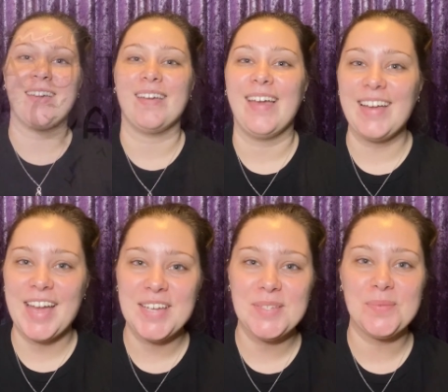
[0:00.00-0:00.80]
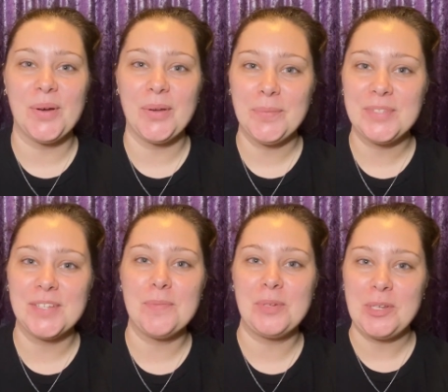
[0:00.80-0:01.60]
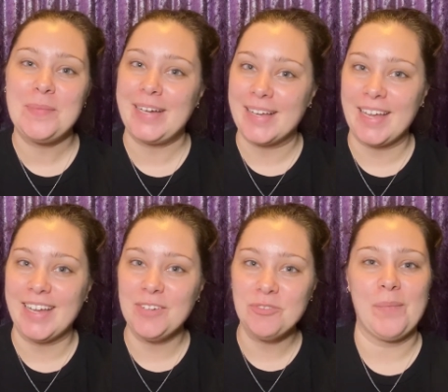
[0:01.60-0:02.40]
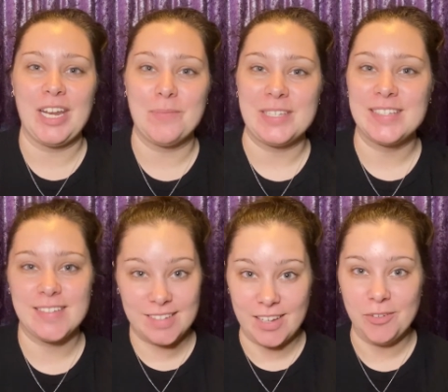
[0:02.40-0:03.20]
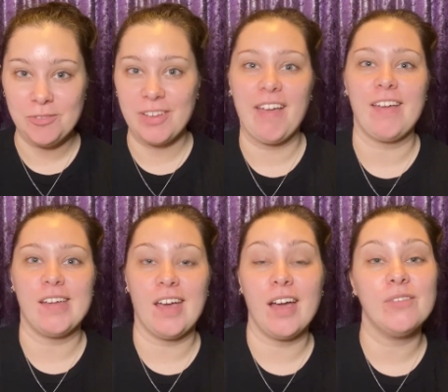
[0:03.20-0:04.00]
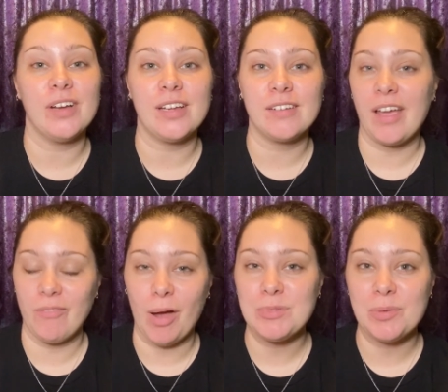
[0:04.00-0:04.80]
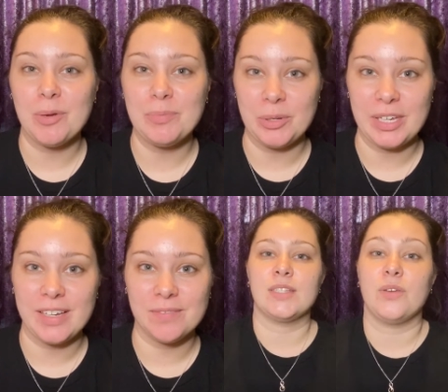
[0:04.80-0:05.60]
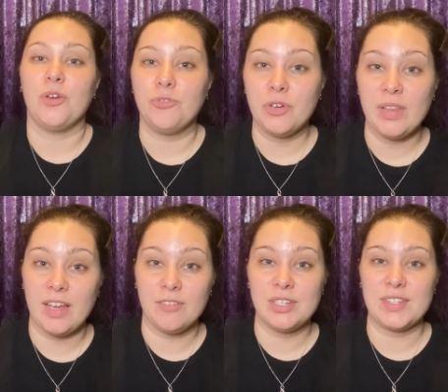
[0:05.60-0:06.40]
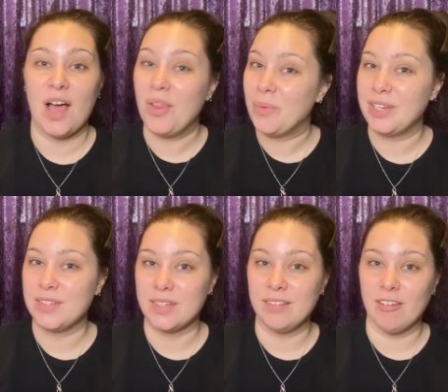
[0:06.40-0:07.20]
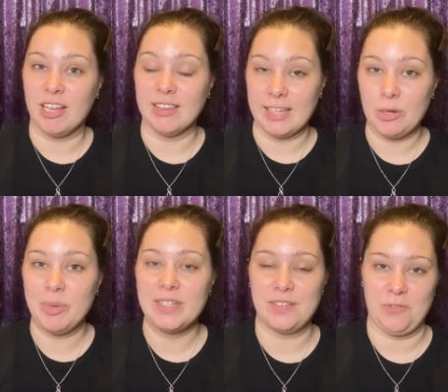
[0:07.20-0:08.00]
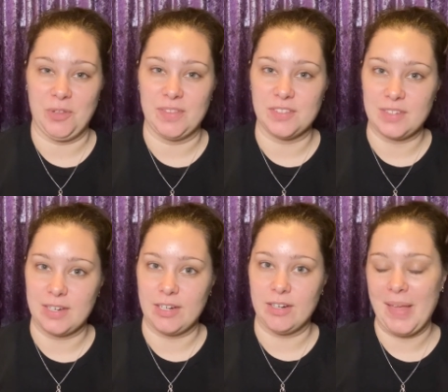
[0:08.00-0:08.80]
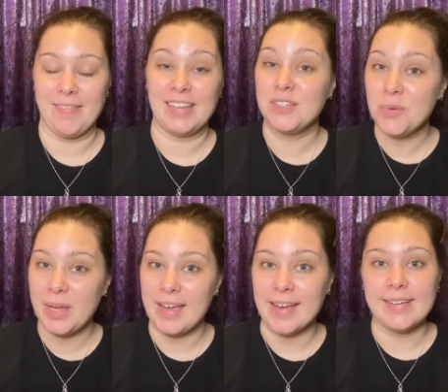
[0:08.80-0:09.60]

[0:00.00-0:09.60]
Hey guys, welcome to the Beauty Bat Cave. My name is Tiff and I run Chiroptera Beauty. So I know for a lot of us Halloween is going to look a little bit different this year, and that's okay.